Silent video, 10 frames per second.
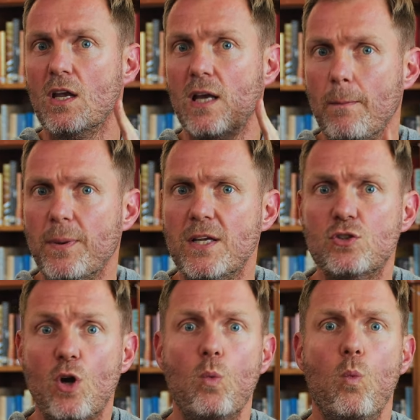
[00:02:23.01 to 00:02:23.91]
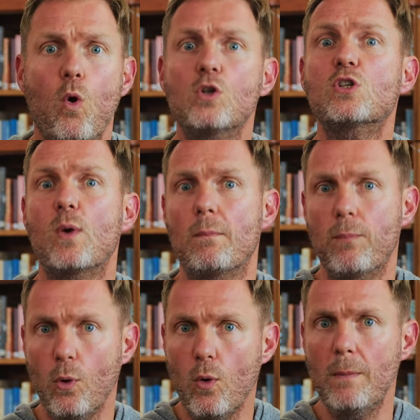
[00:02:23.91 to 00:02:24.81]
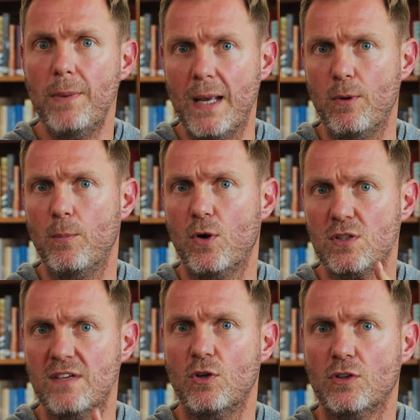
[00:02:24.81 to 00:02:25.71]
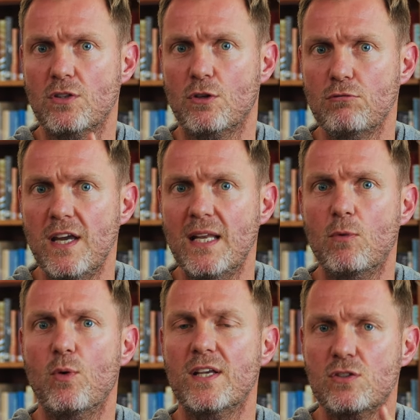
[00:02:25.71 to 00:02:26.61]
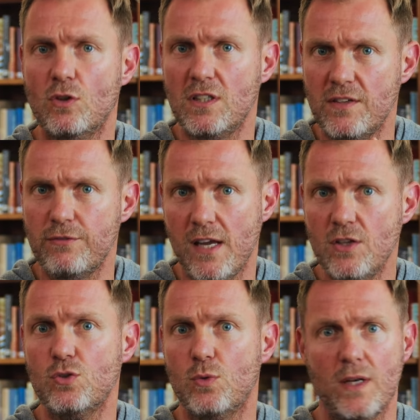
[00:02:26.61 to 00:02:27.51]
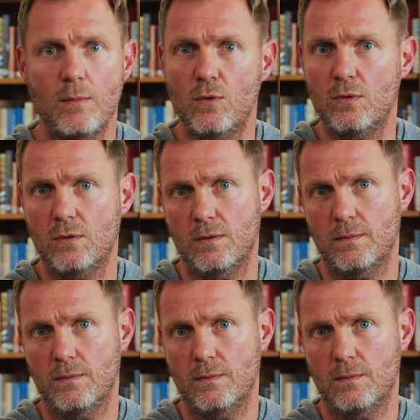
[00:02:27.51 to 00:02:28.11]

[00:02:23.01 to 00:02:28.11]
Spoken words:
Companies don't want to employ people because they've got a degree anymore. It's not a differential anymore.